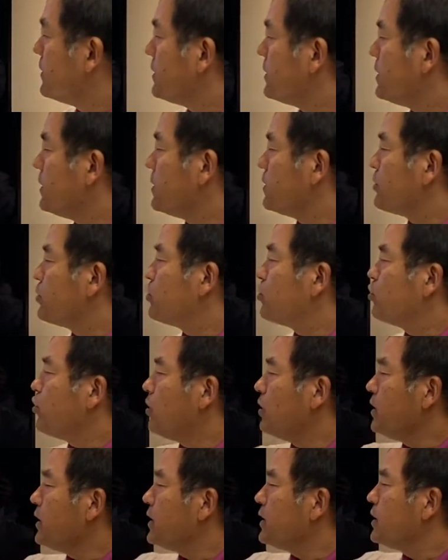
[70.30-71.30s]
And
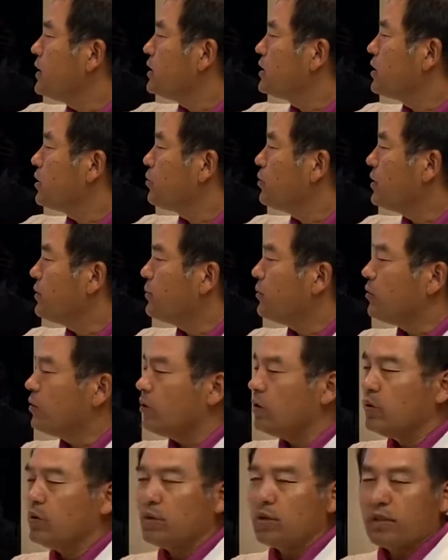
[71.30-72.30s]
strong and disagreeable
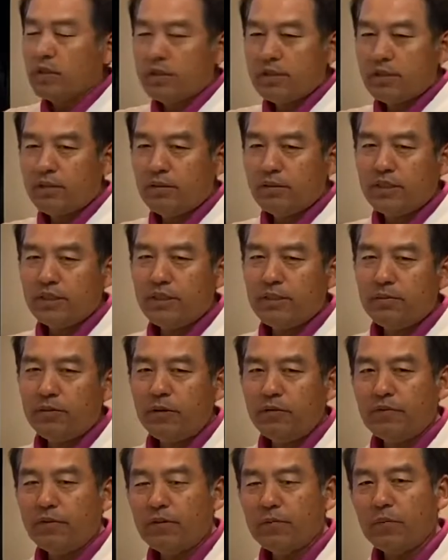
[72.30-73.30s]
odors, or some
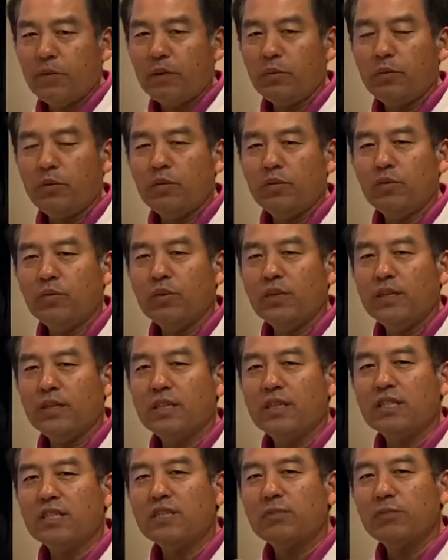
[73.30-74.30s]
of the people when
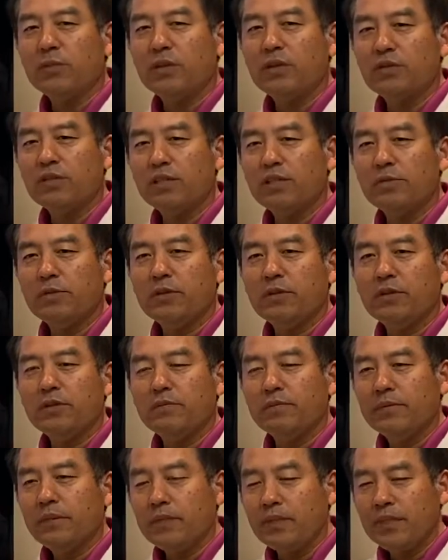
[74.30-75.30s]
they smell some
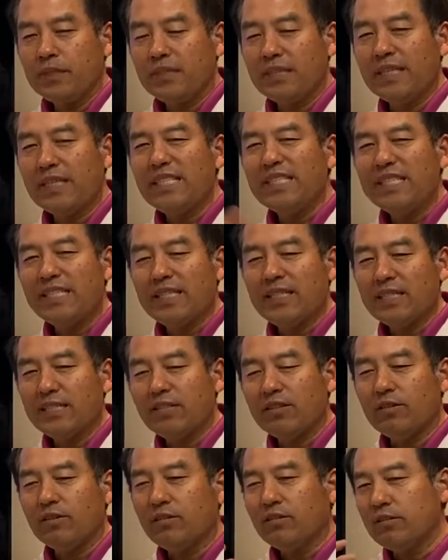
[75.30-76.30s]
incense
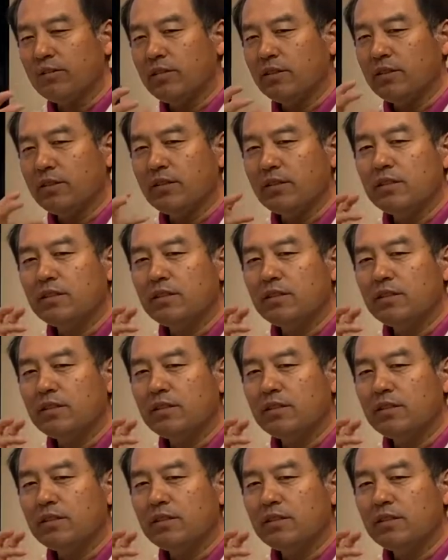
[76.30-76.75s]
or